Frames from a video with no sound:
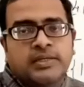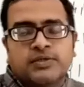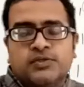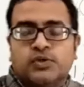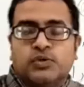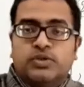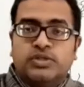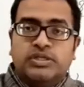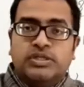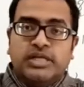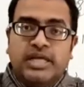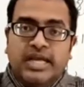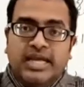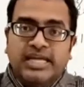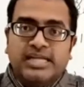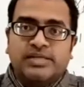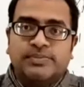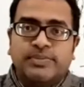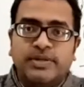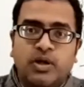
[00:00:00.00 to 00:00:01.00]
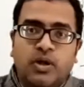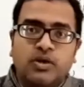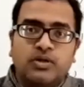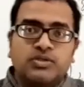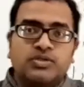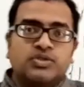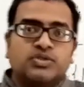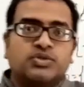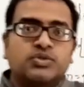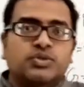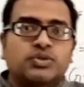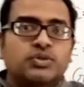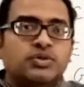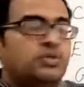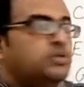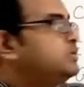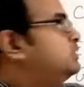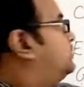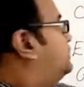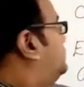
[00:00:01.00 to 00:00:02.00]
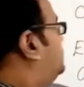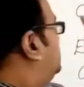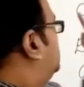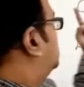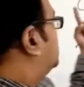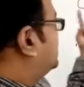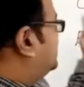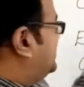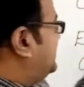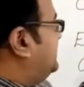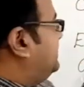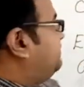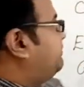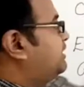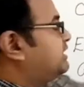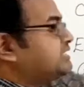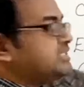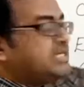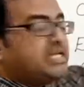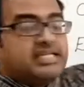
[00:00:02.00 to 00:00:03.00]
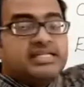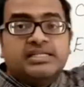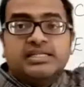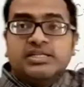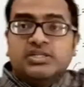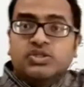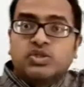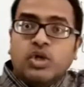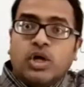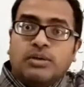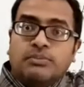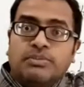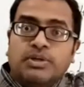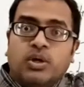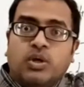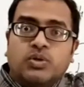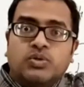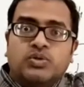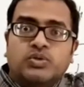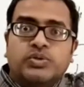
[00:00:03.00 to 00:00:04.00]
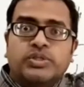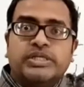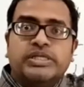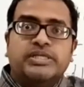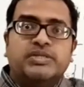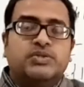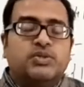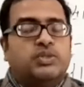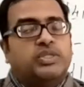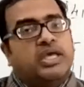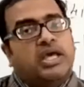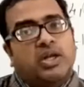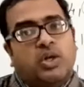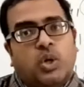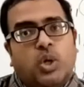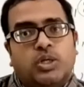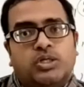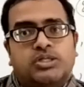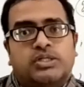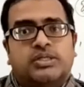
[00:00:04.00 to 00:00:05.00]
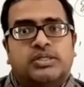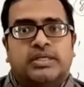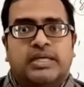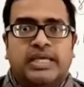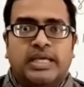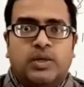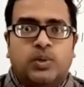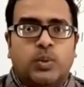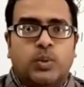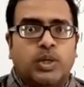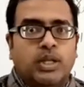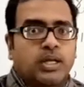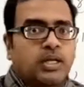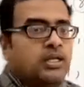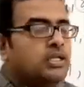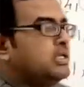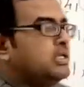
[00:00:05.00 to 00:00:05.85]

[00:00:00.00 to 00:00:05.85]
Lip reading: So 8 belongs to C, but 8 does not belong to D, so they are not equal.